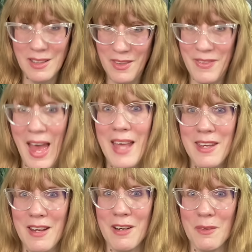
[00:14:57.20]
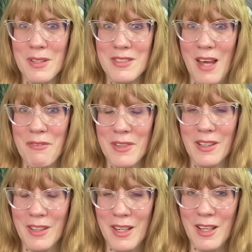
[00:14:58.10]
that year was
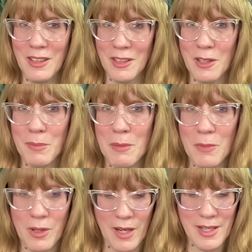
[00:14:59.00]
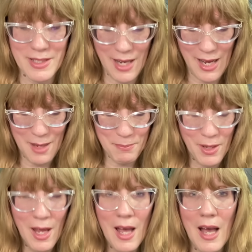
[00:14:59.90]
definitely a little bit more on top.
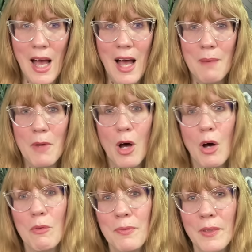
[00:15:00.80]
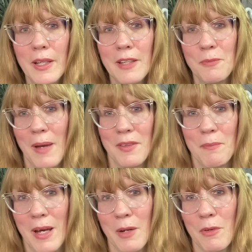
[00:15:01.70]
Hopefully, as Bath
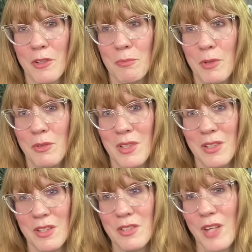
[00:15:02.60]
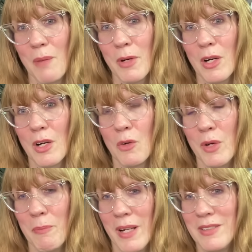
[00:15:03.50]
and Body Works moves into summer,
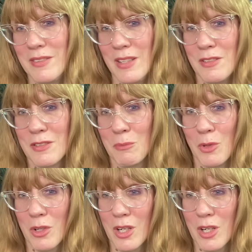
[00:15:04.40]
we might see some more